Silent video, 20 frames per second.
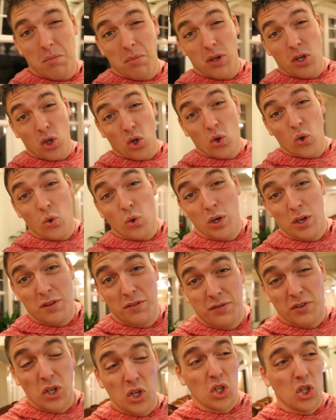
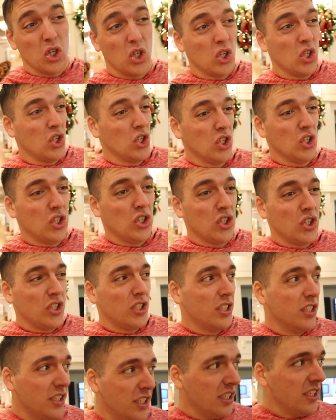Beautiful.
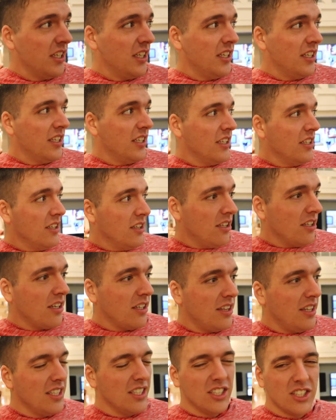Look
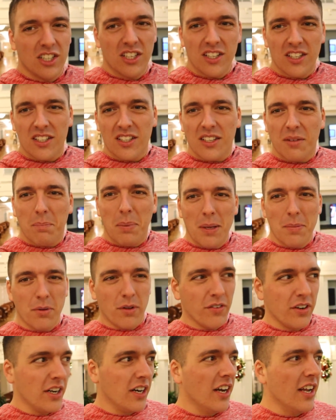at these people
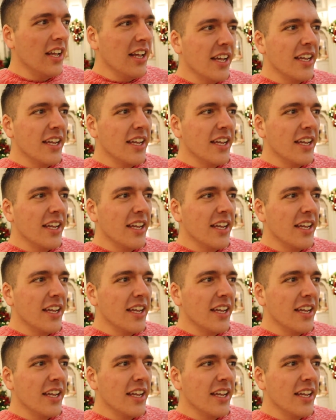over here.